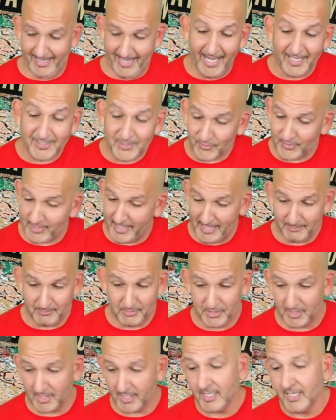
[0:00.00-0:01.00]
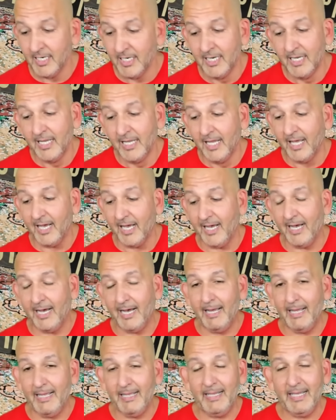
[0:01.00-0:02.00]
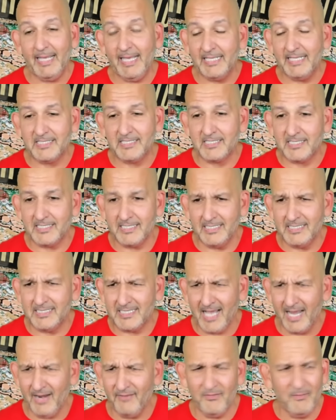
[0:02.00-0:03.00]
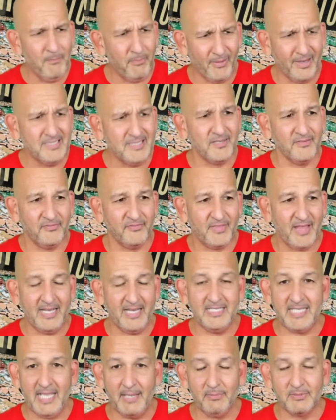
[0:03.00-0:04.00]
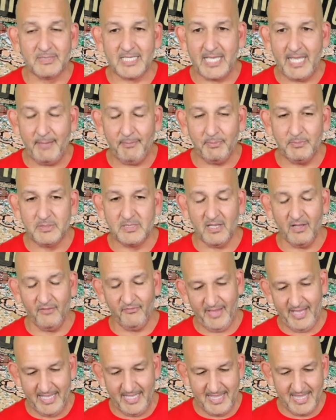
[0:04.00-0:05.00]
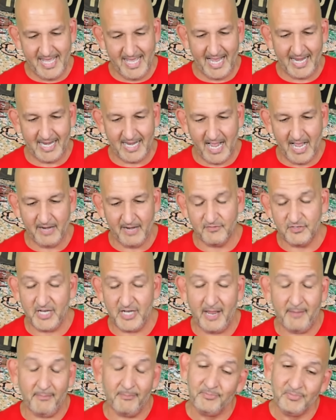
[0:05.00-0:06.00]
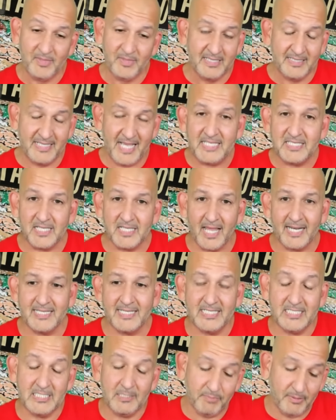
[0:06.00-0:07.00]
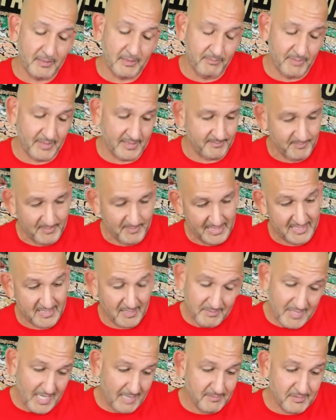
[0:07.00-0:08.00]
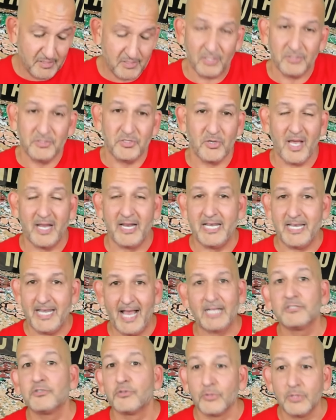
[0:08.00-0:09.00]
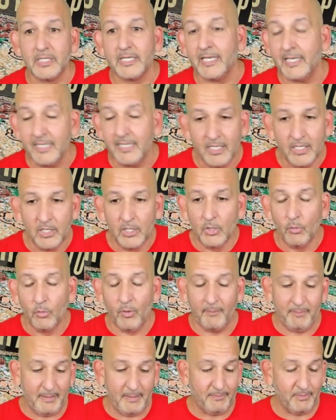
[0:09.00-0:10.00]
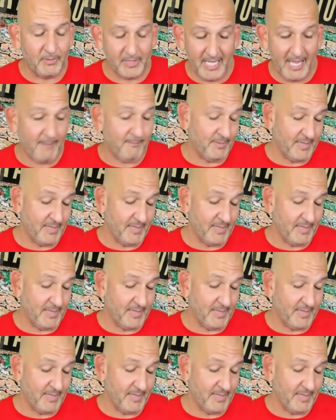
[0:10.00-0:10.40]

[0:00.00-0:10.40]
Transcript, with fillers: That's for damn sure. Uh, it's it's kind of impressive that he's able to keep himself in that kind of shape. Takes a lot of discipline, but sometimes it's also kind of naturally what people get.